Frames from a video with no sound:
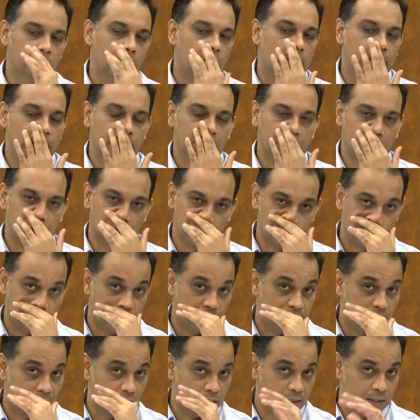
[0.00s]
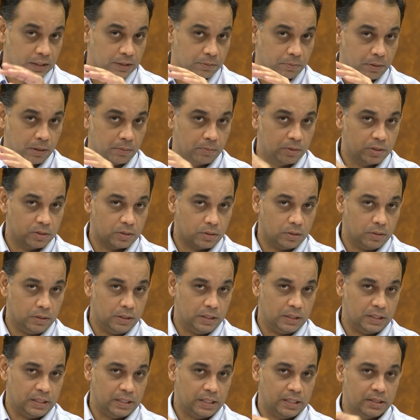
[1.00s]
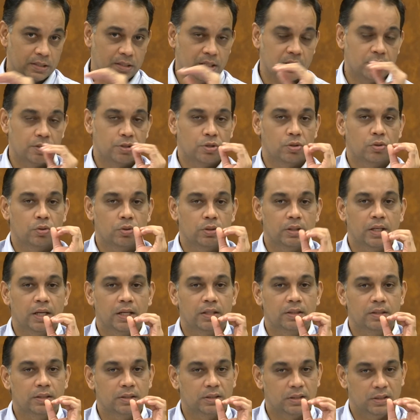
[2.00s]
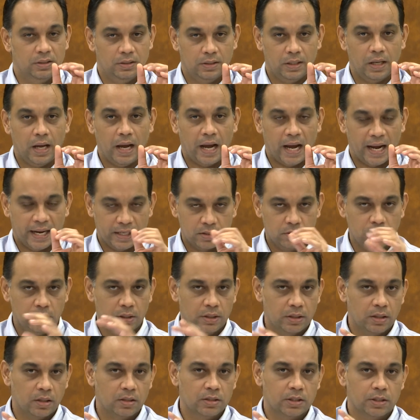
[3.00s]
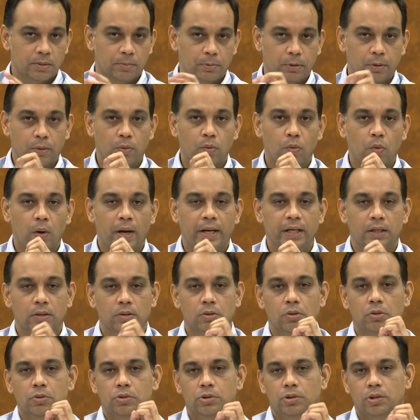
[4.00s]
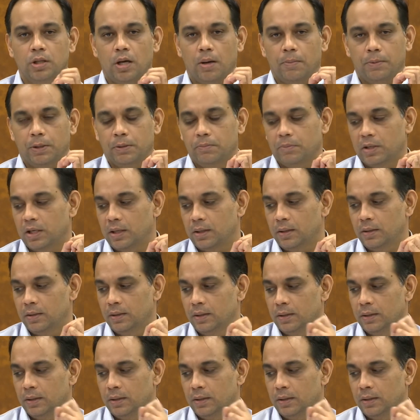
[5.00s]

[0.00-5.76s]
other groups have done experiments on these things and showed that this is actually turns out to be quite close to the optima